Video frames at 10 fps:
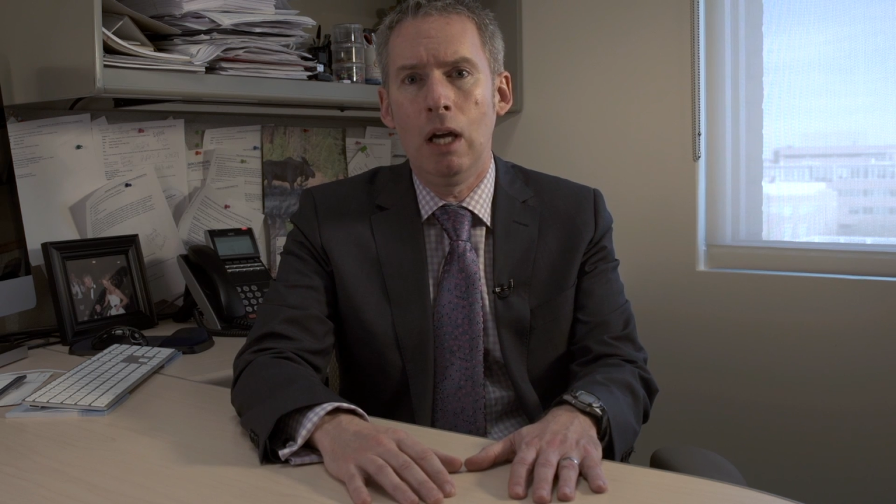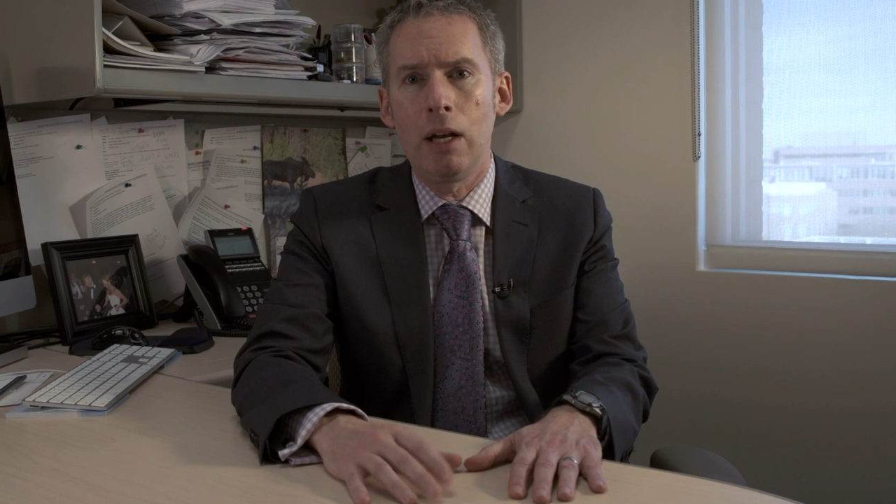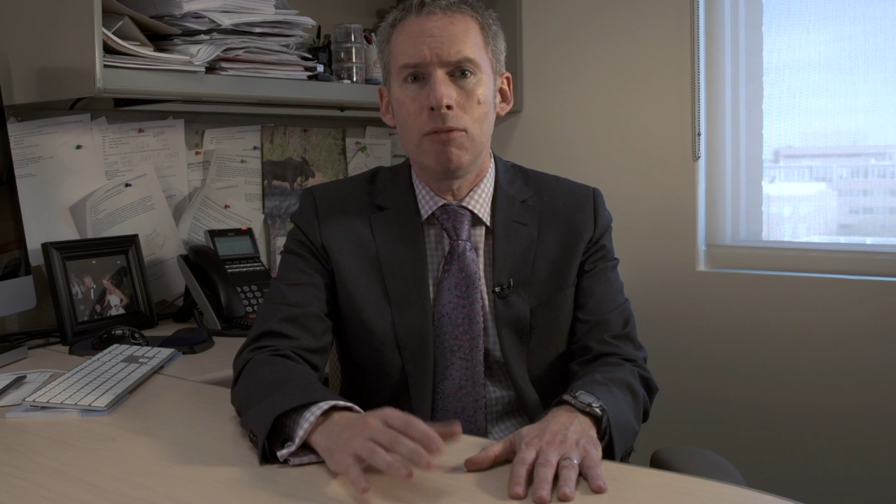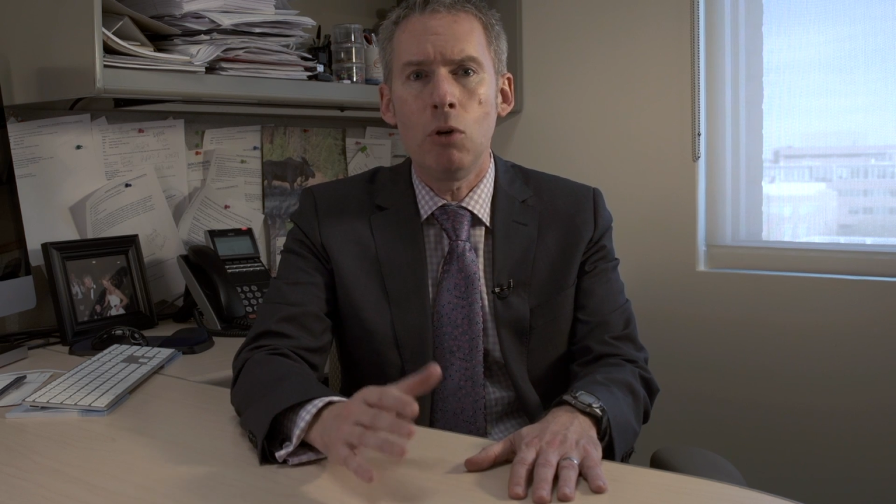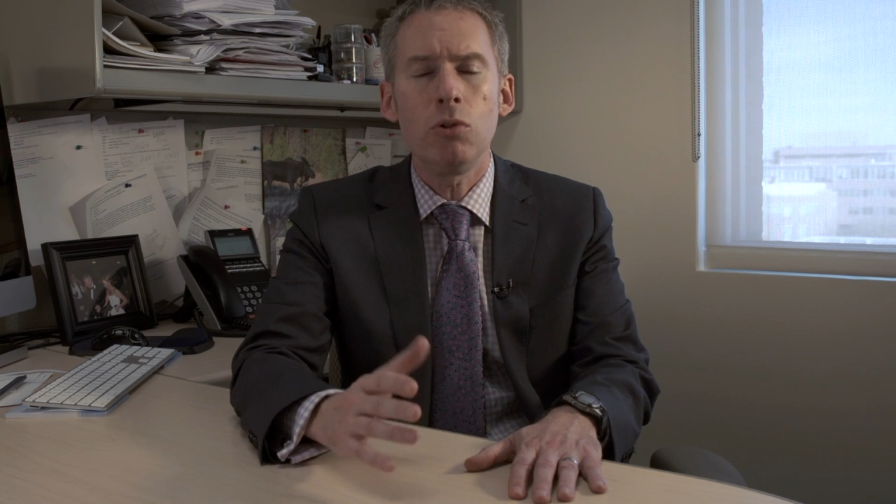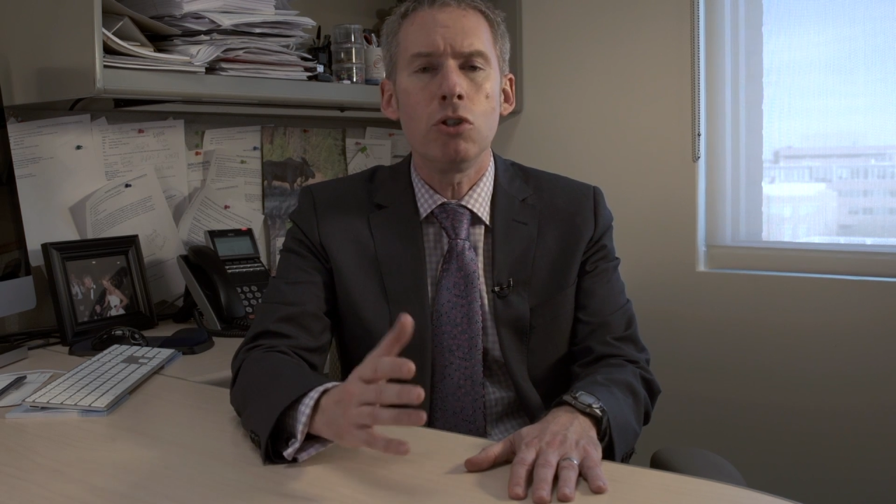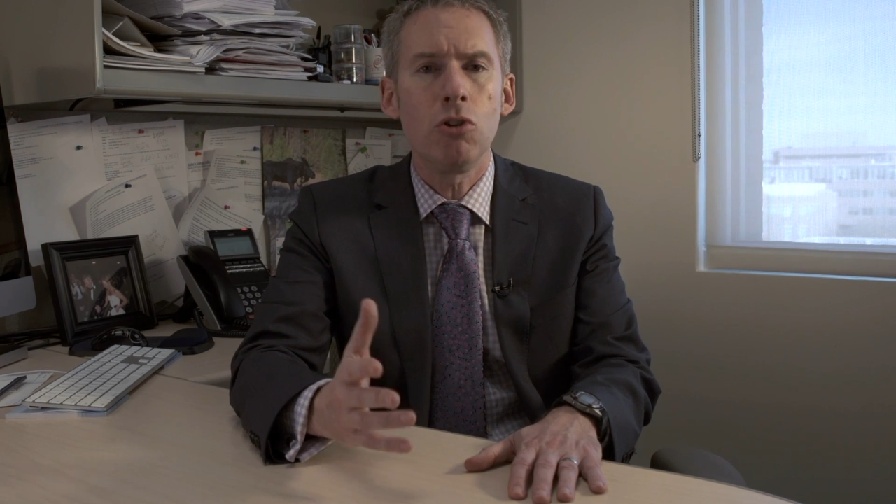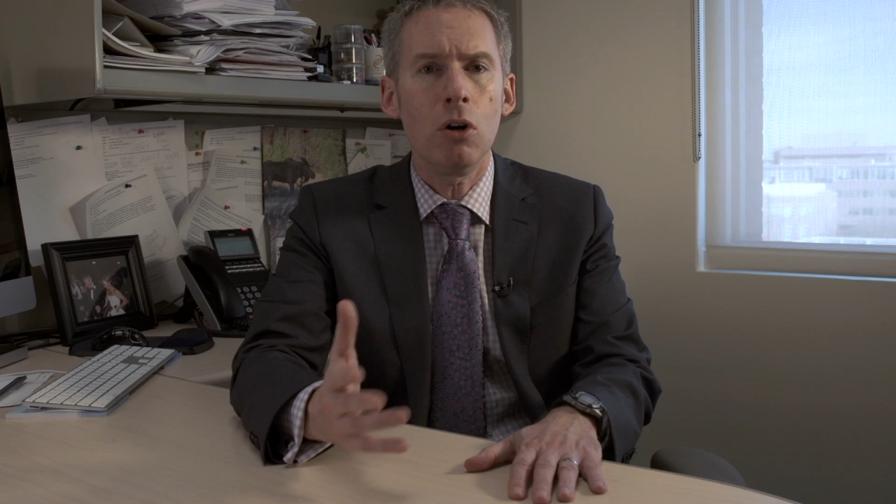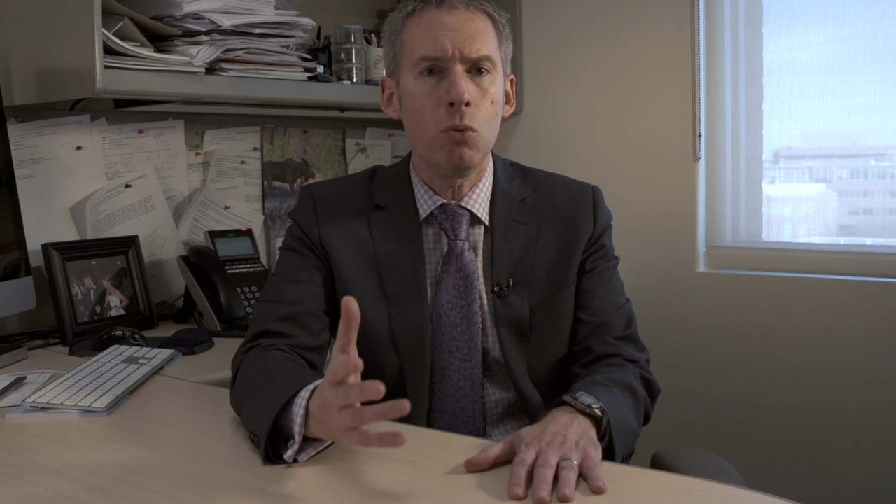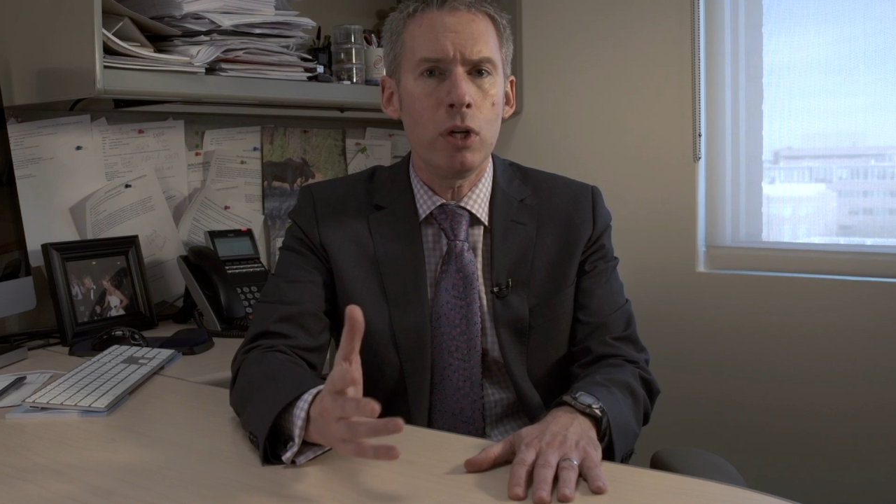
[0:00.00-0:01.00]
And of note, the
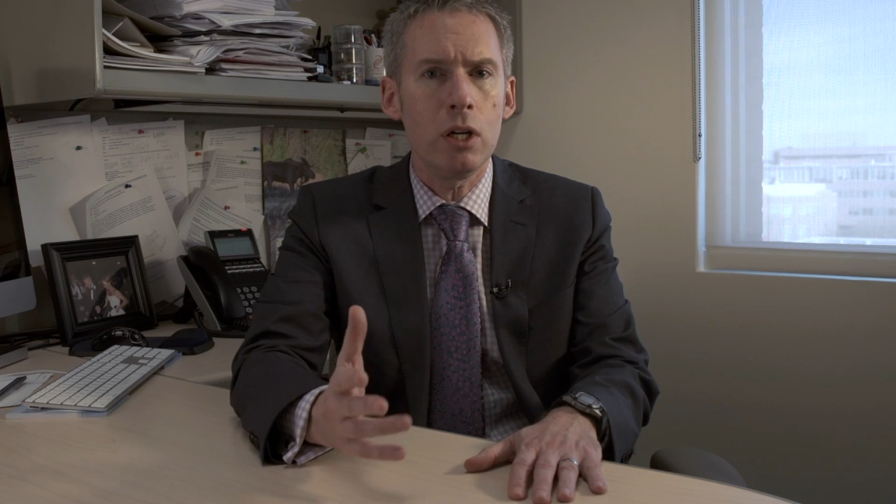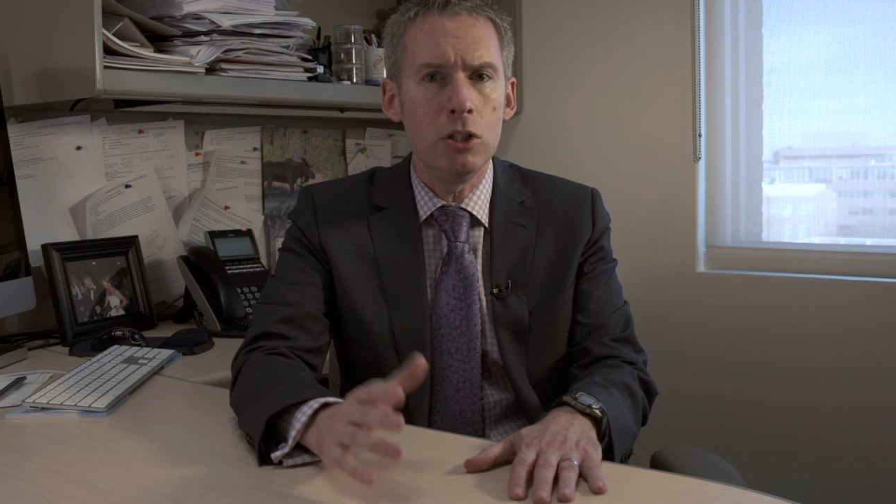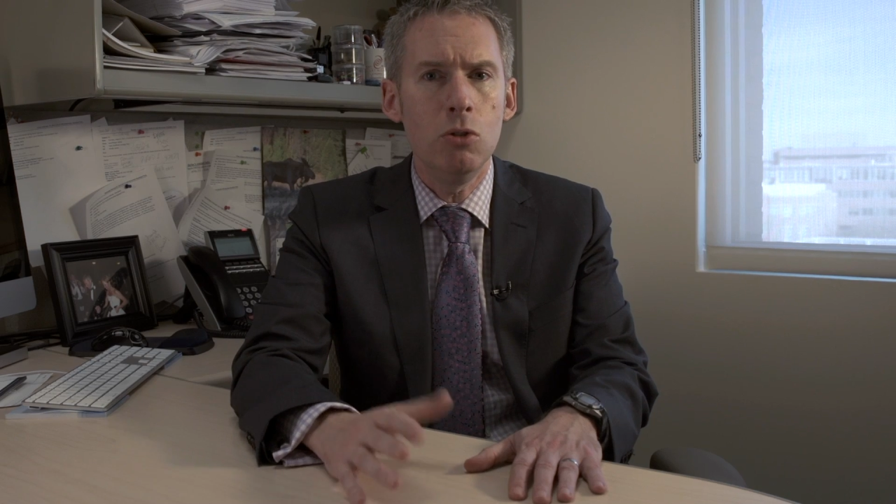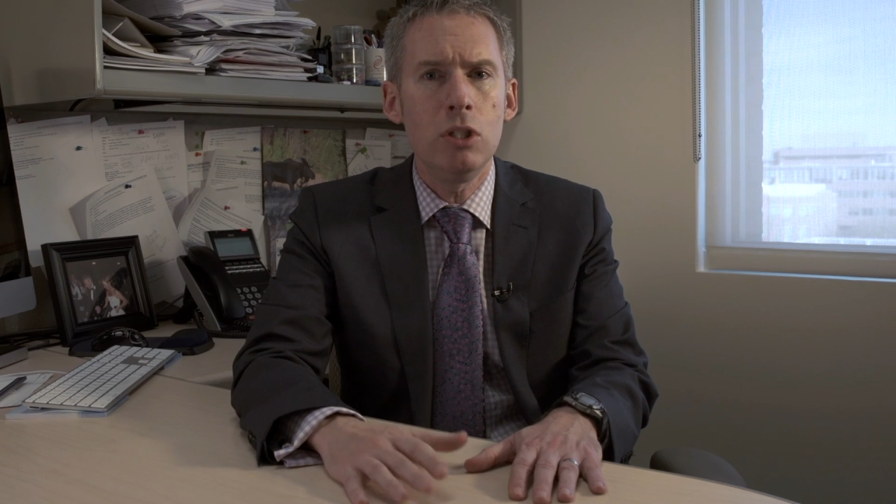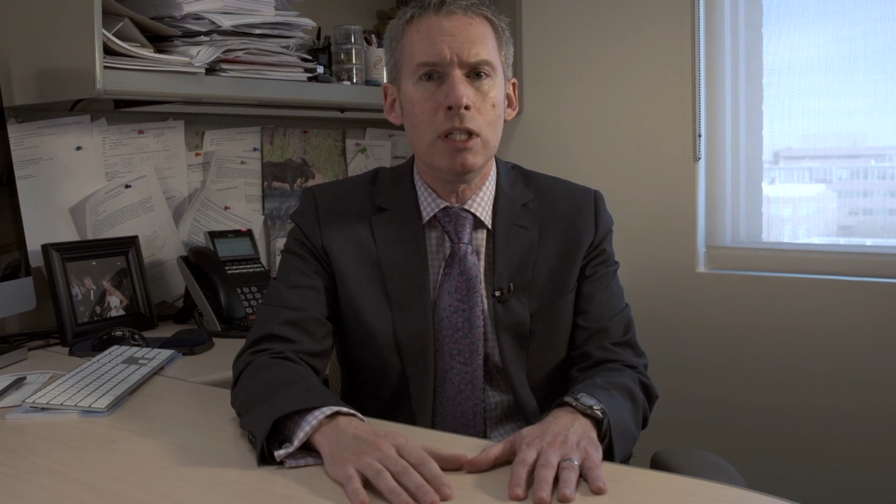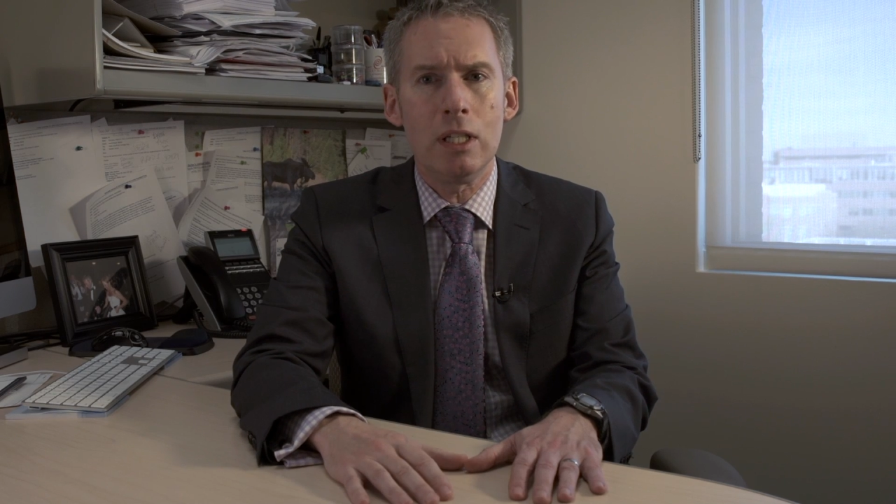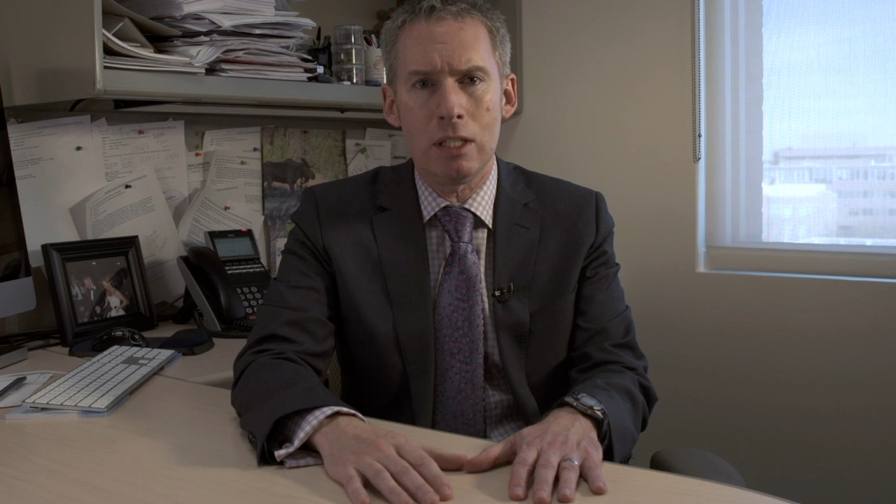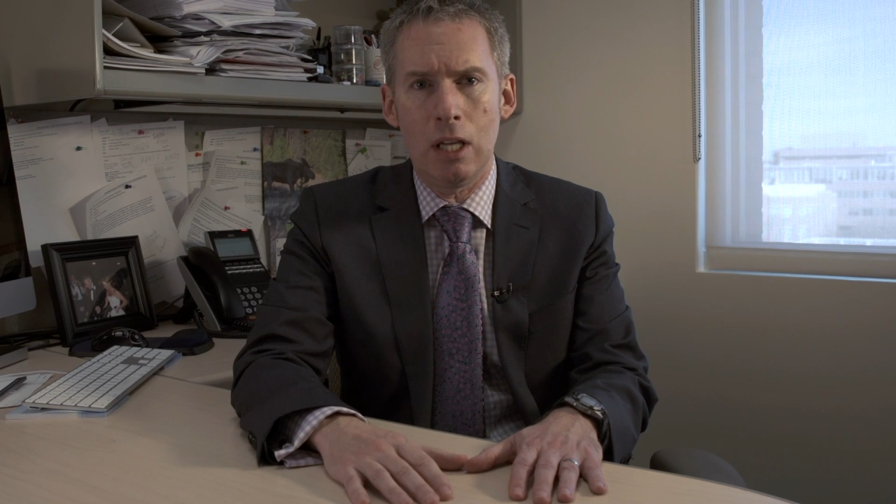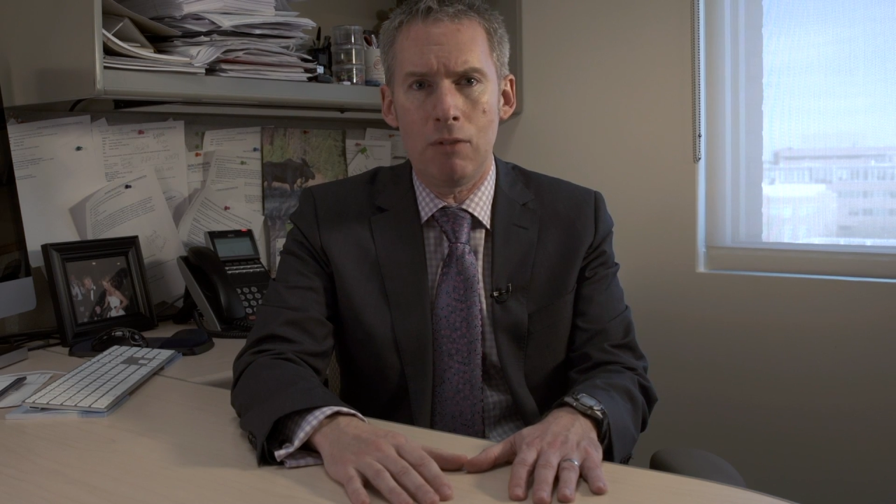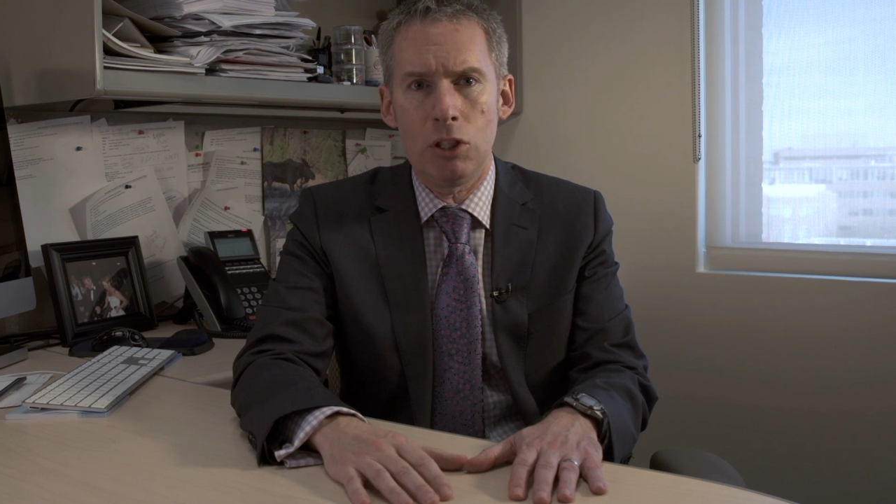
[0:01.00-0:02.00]
drug we are using as
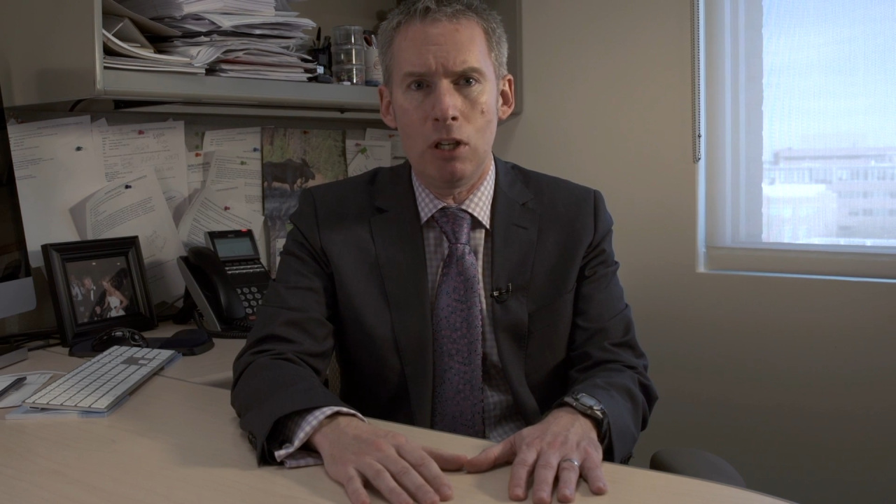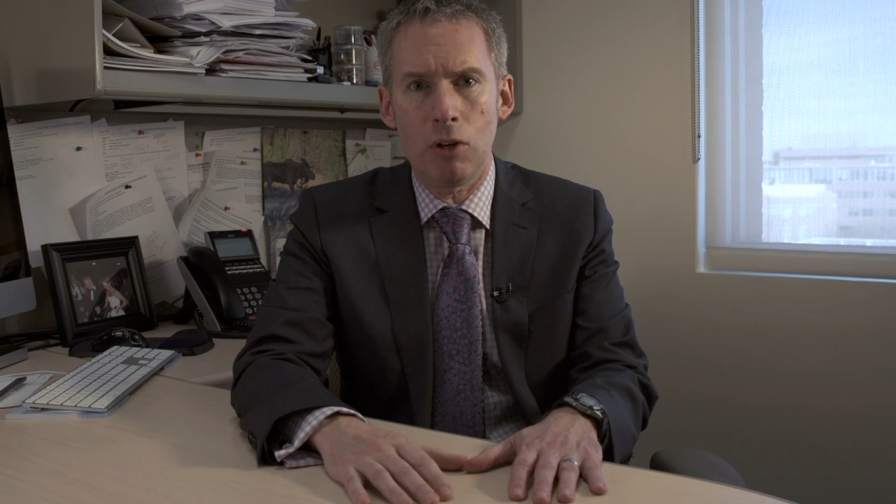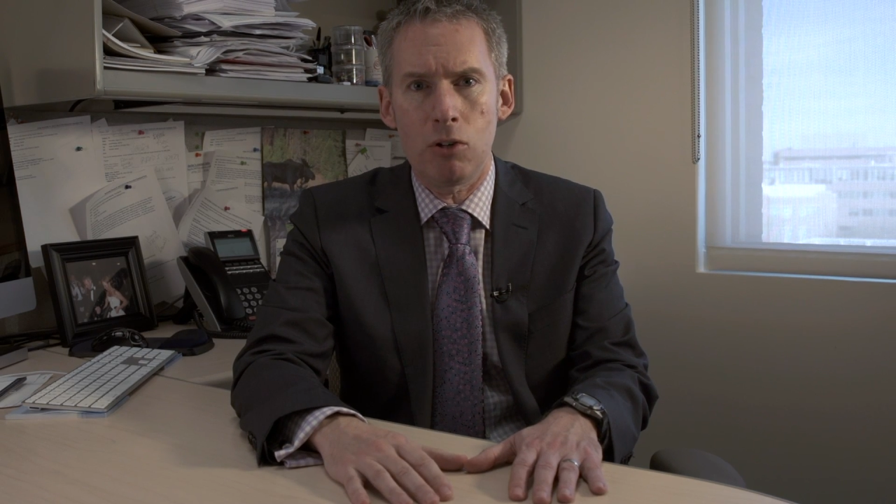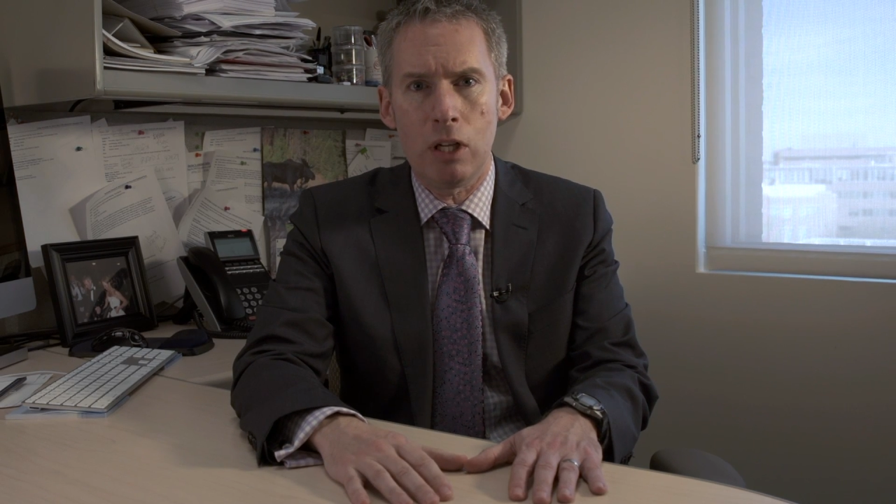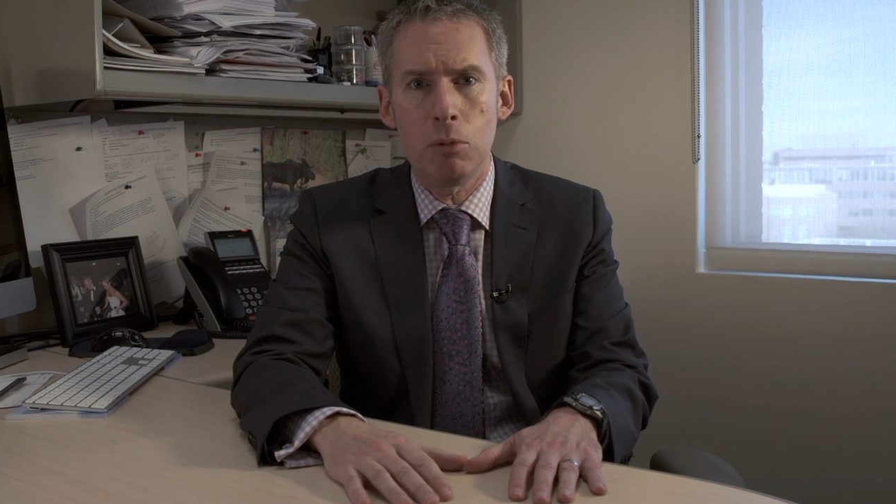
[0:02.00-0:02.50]
an FGFR